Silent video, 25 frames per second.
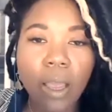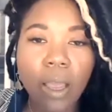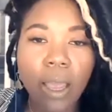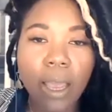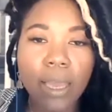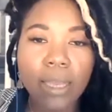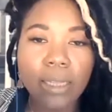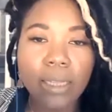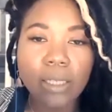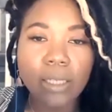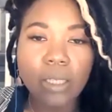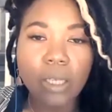
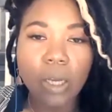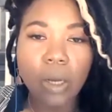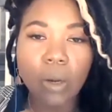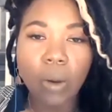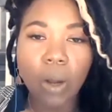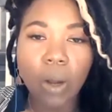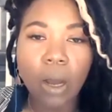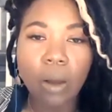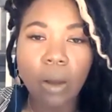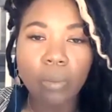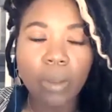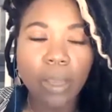And
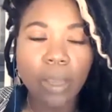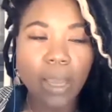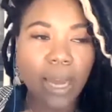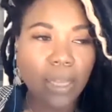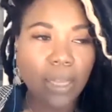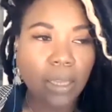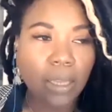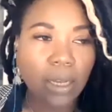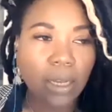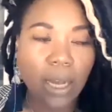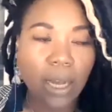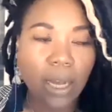so we had
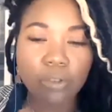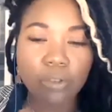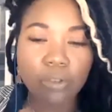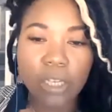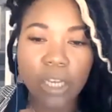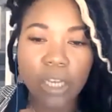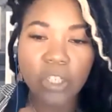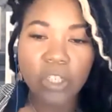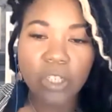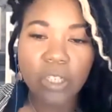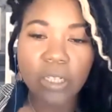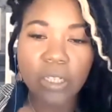a
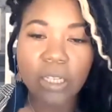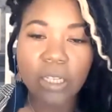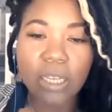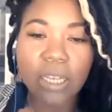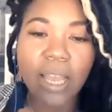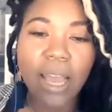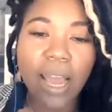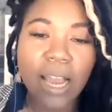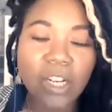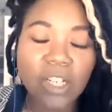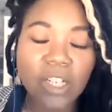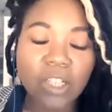conversation, and he
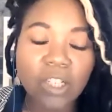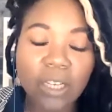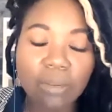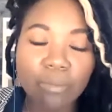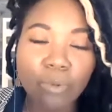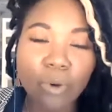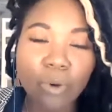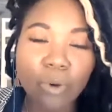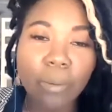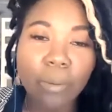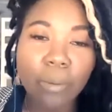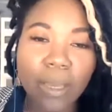actually
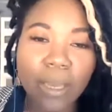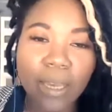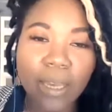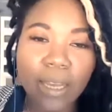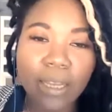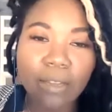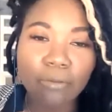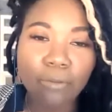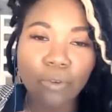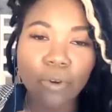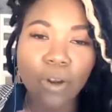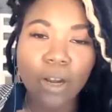brought me
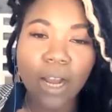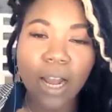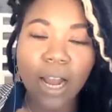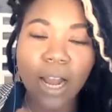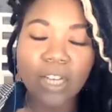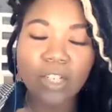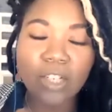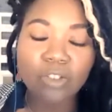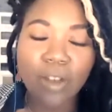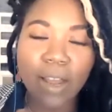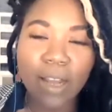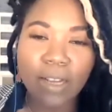in for a
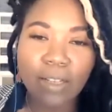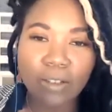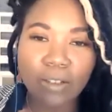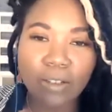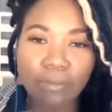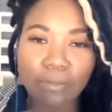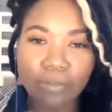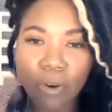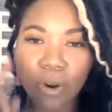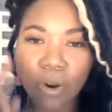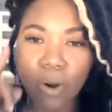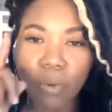contractor
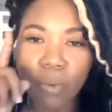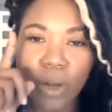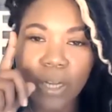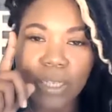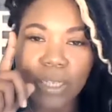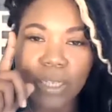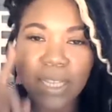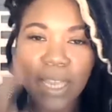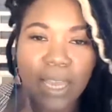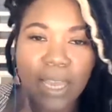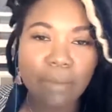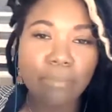for a
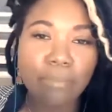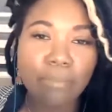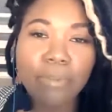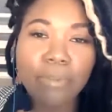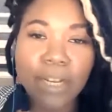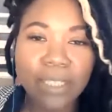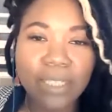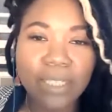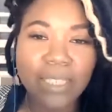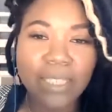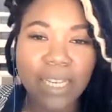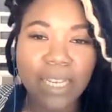one-day
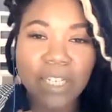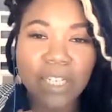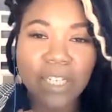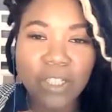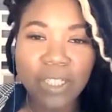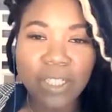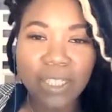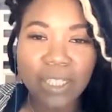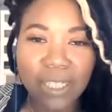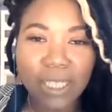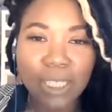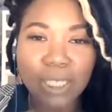
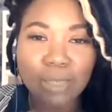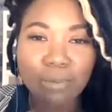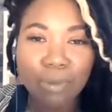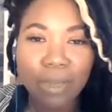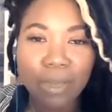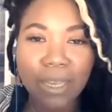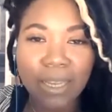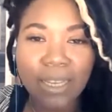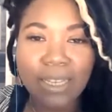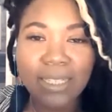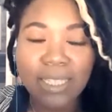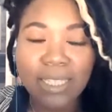presentation to
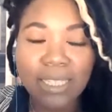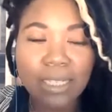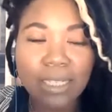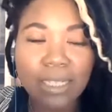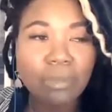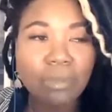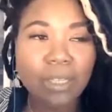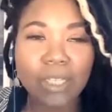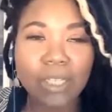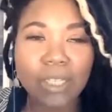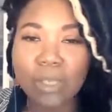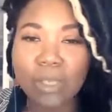speak,
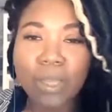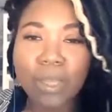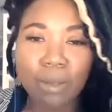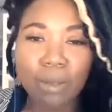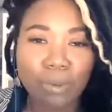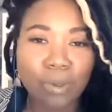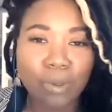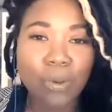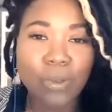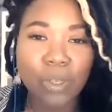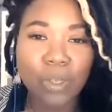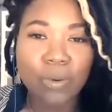similar to what I'm
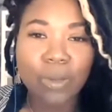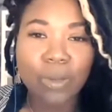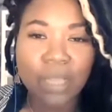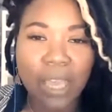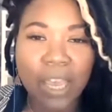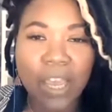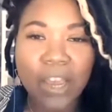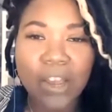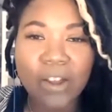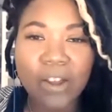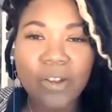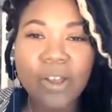doing
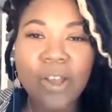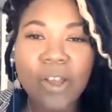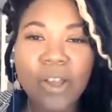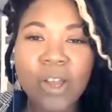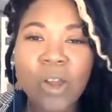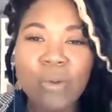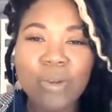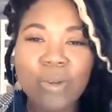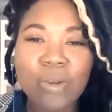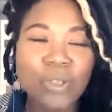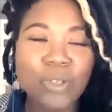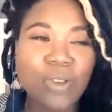here
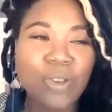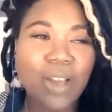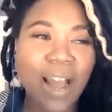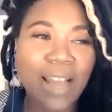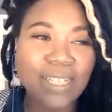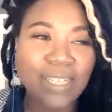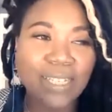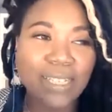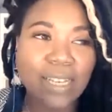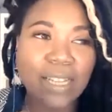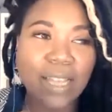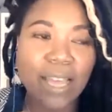with you
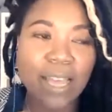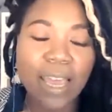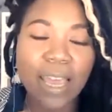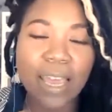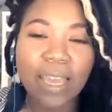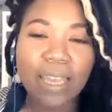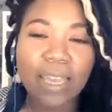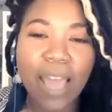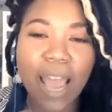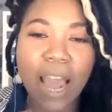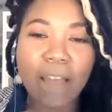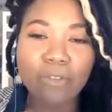guys today.
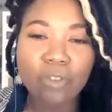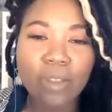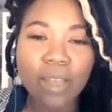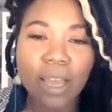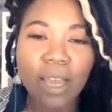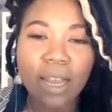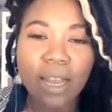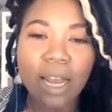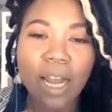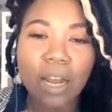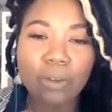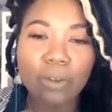And after
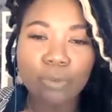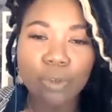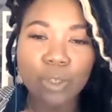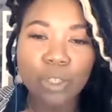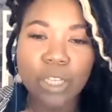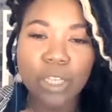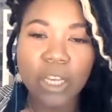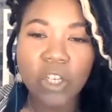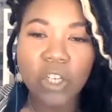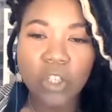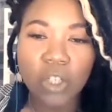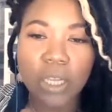that
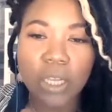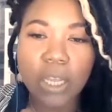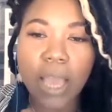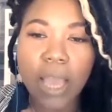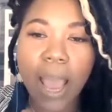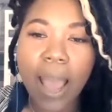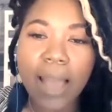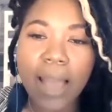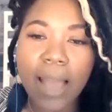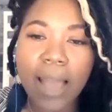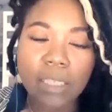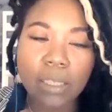conversation, he
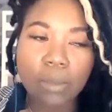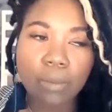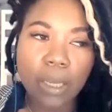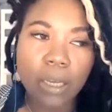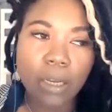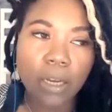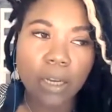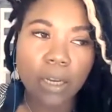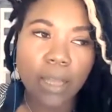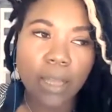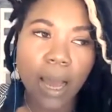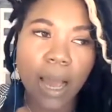asked me,
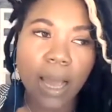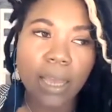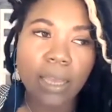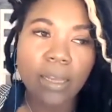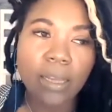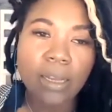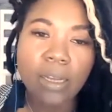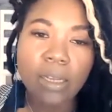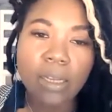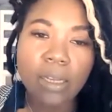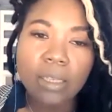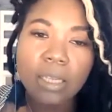could I
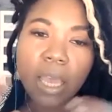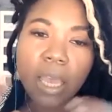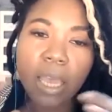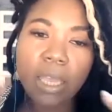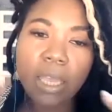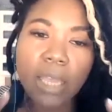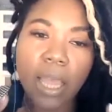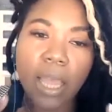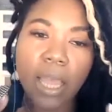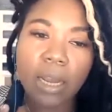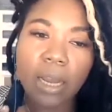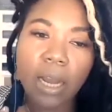take
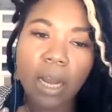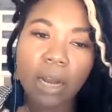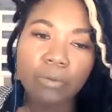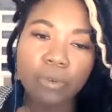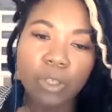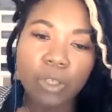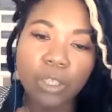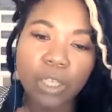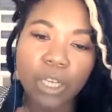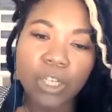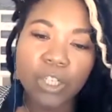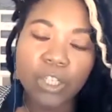that
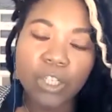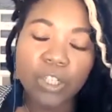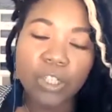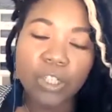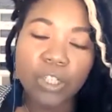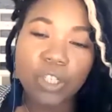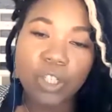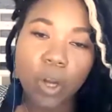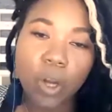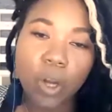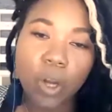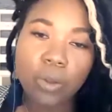conversation
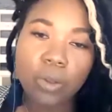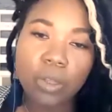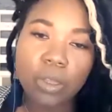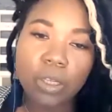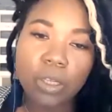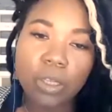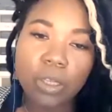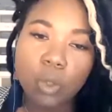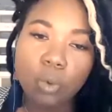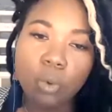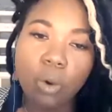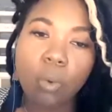and turn it
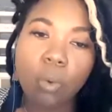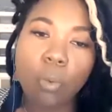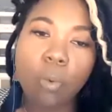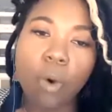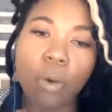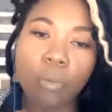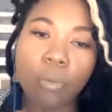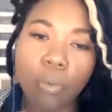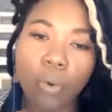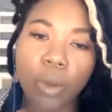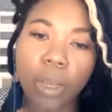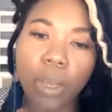into a
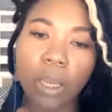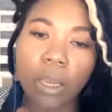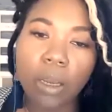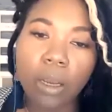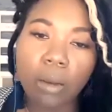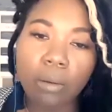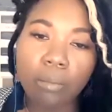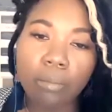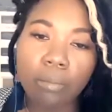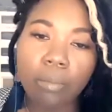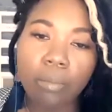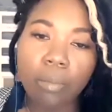1 week
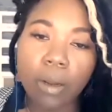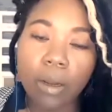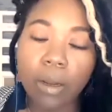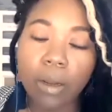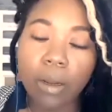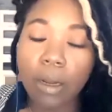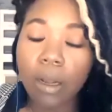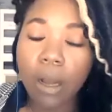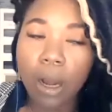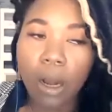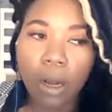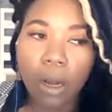
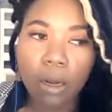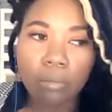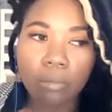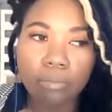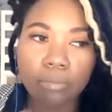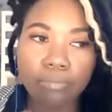a